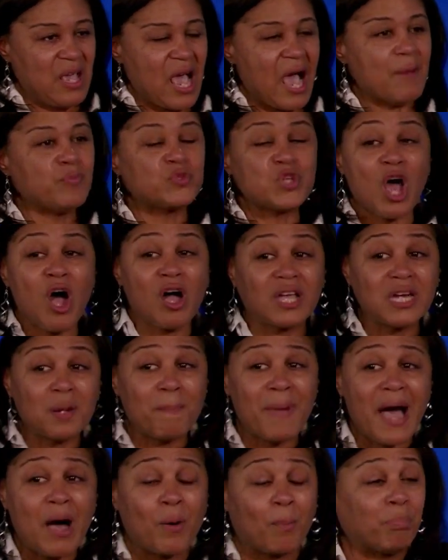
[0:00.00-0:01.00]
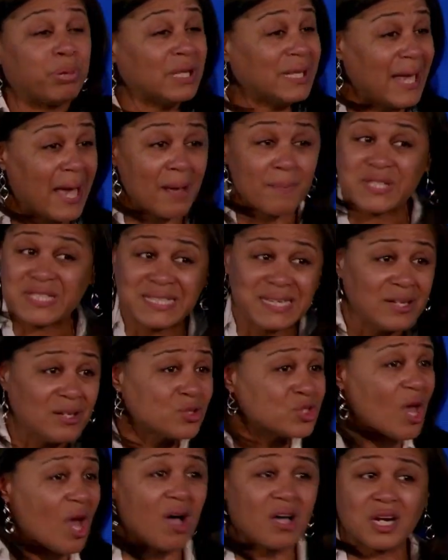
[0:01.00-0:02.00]
I'm talking about, I'm
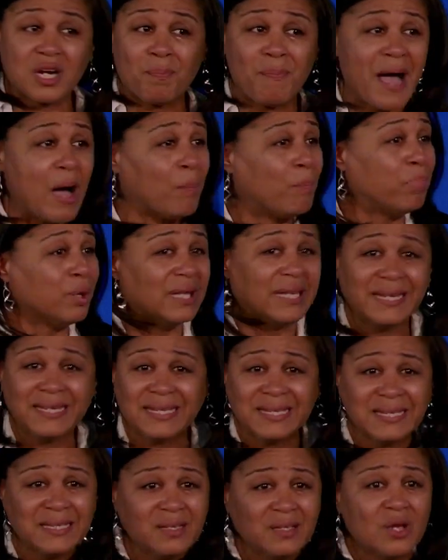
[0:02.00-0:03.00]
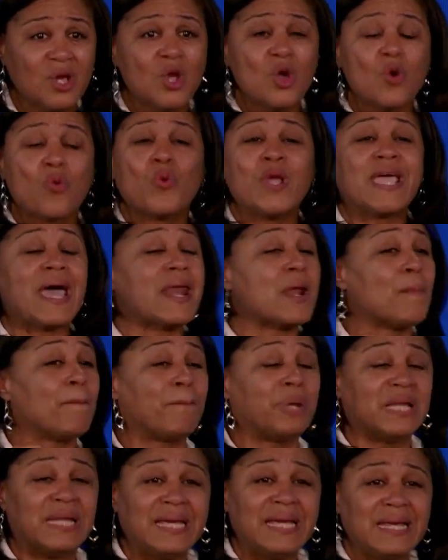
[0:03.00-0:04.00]
still talking about blending. We got
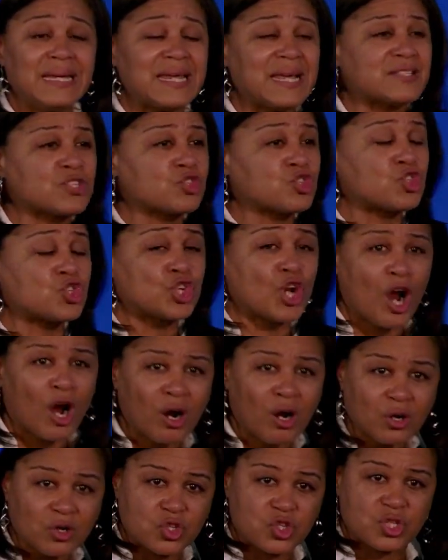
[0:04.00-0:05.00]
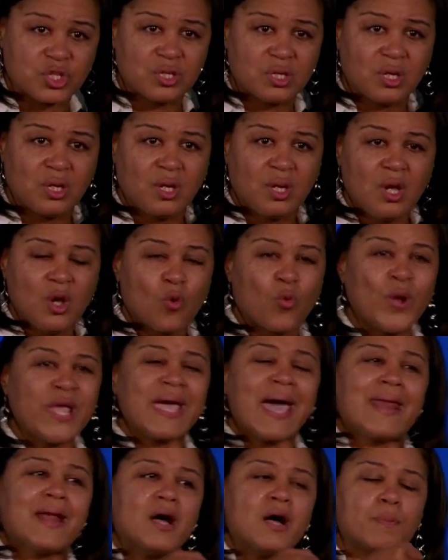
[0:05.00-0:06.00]
to blend as a church. We
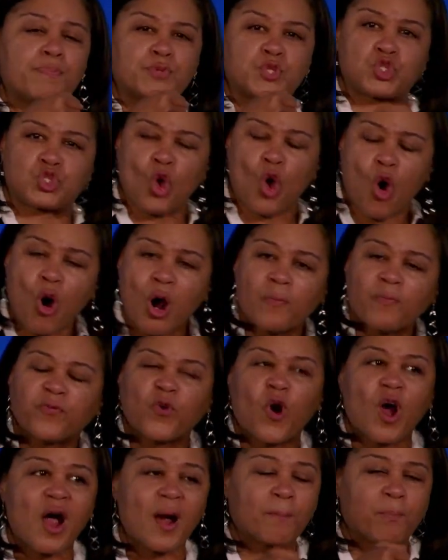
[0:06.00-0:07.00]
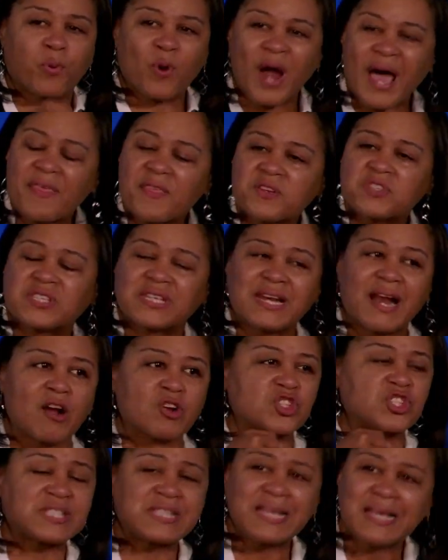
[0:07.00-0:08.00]
got to absorb for our brothers and our
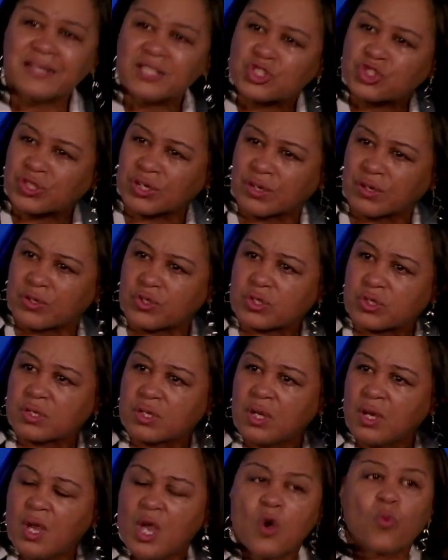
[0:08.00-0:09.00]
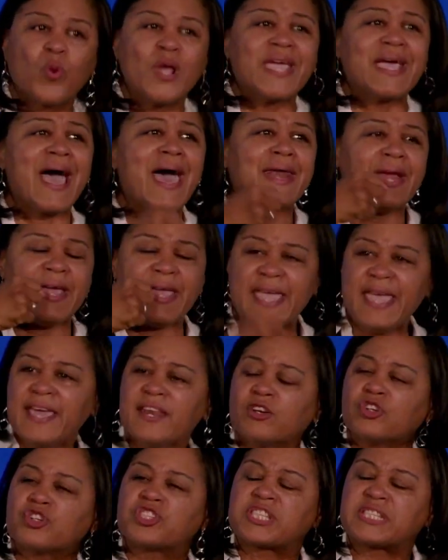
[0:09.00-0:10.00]
sisters. We got to
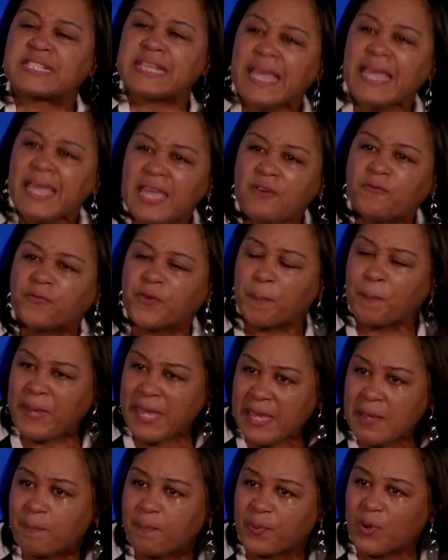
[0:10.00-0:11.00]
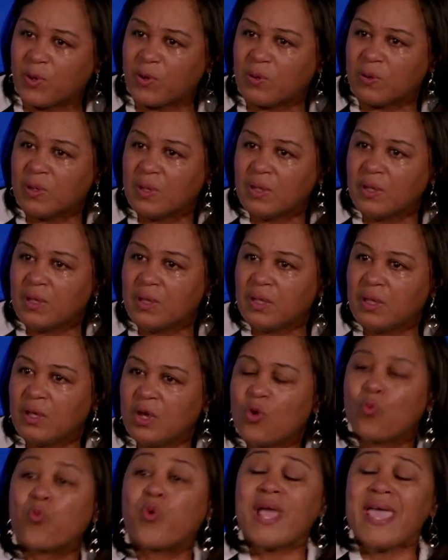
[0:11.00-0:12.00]
intercede for people.
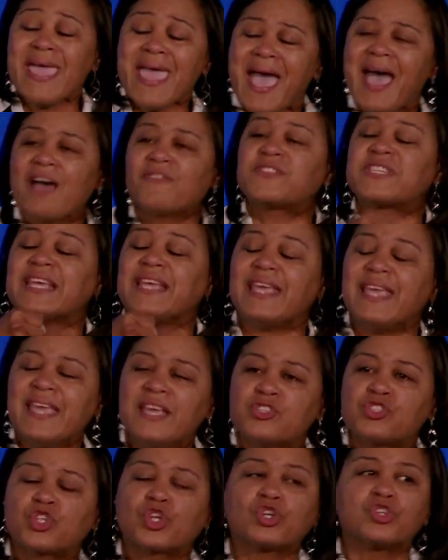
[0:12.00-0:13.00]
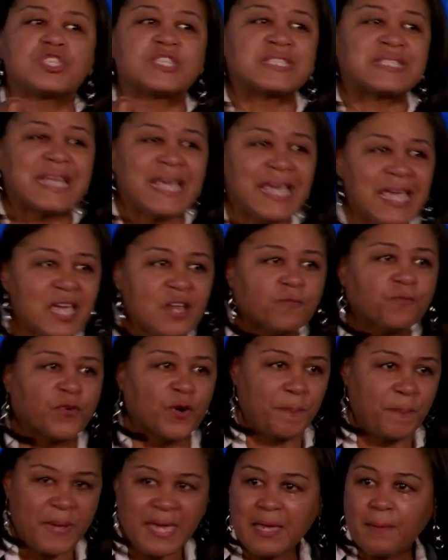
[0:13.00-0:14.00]
We have to intercede
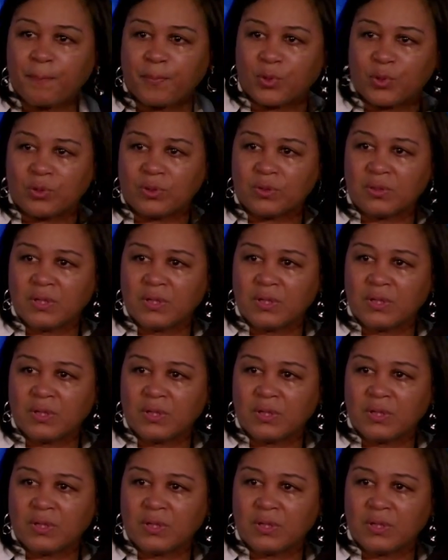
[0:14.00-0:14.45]
for people.